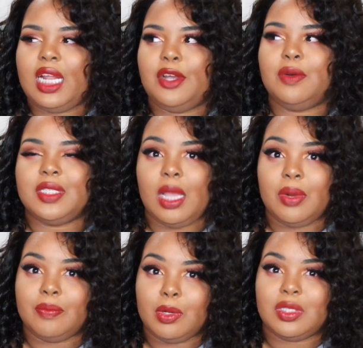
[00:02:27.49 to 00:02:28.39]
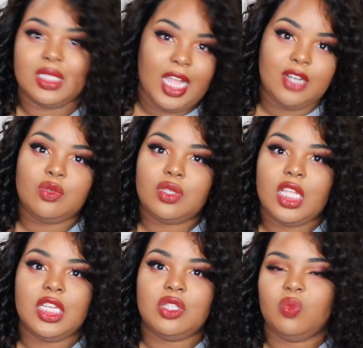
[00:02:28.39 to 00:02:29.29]
And I know it's our most natural
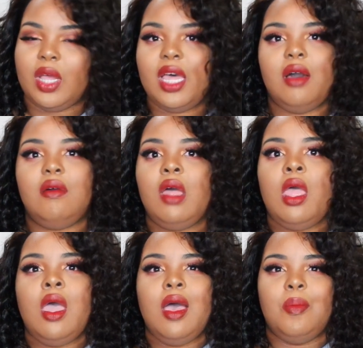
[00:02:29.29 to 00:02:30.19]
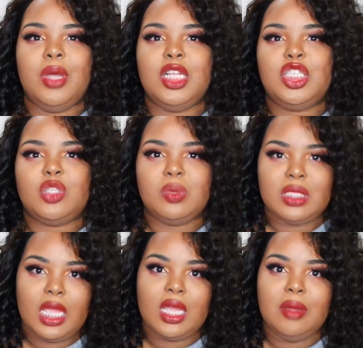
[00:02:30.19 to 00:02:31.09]
state as well, but it just
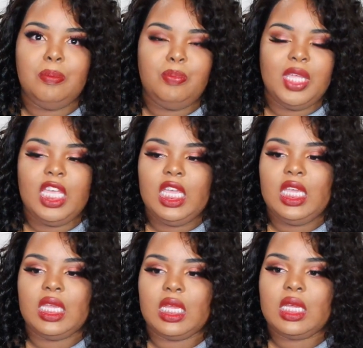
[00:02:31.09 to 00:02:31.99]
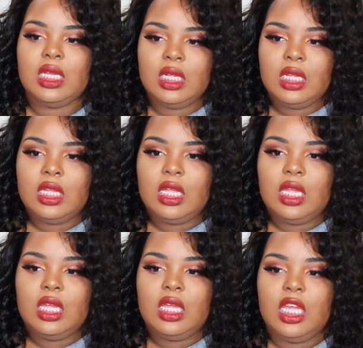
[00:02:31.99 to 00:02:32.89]
was like a big,
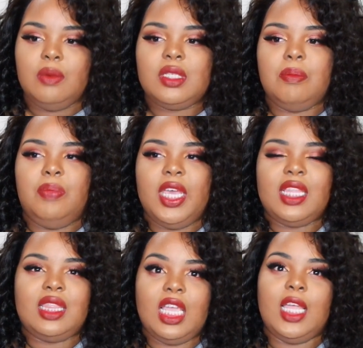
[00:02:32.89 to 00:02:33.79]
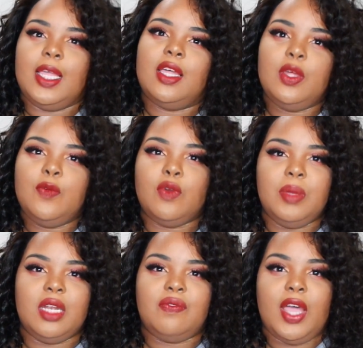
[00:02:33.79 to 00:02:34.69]
it was a big thing for
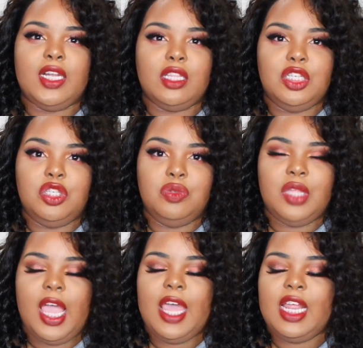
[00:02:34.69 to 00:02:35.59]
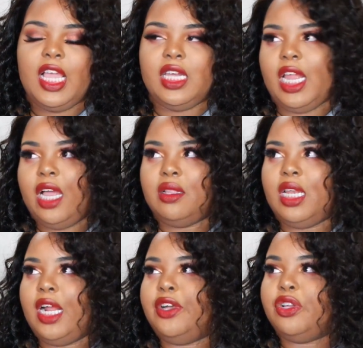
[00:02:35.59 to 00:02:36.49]
me to finally do that. And now
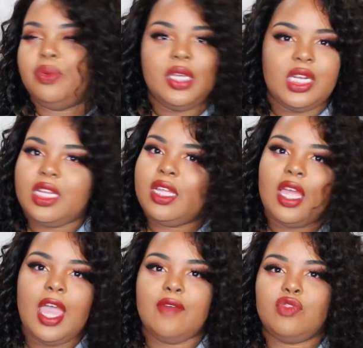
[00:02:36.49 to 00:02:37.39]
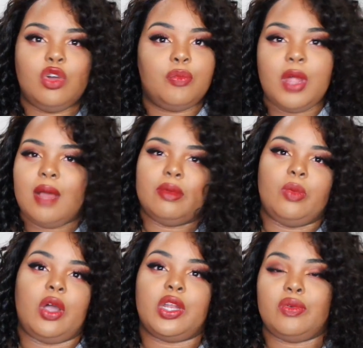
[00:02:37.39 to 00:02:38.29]
that I do it, have no
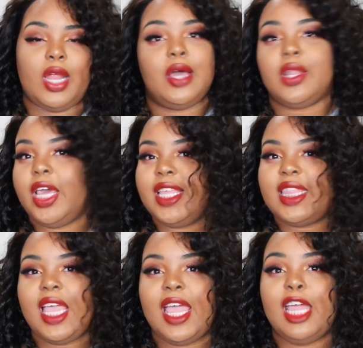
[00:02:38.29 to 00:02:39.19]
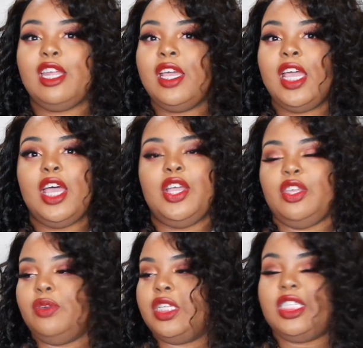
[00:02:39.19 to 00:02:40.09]
problem walking around like that.
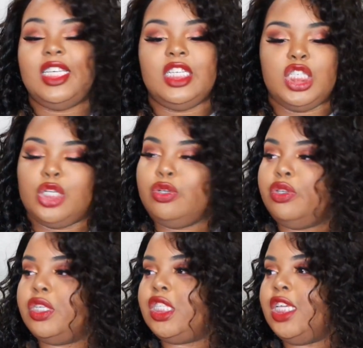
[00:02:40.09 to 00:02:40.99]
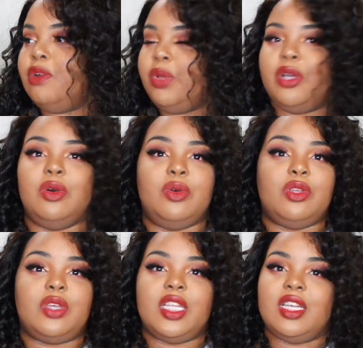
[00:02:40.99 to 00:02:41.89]
You can see it jiggle, you can see it wiggle,
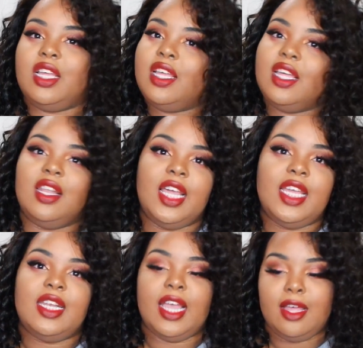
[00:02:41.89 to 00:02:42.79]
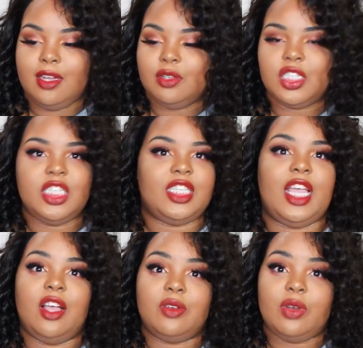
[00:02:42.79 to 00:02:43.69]
you can lay it down, lotion it
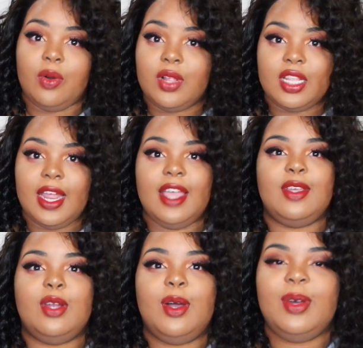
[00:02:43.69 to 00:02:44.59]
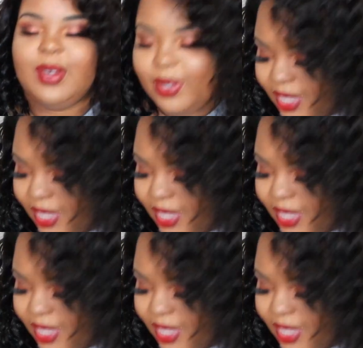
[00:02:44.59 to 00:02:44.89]
down, all of that, you know?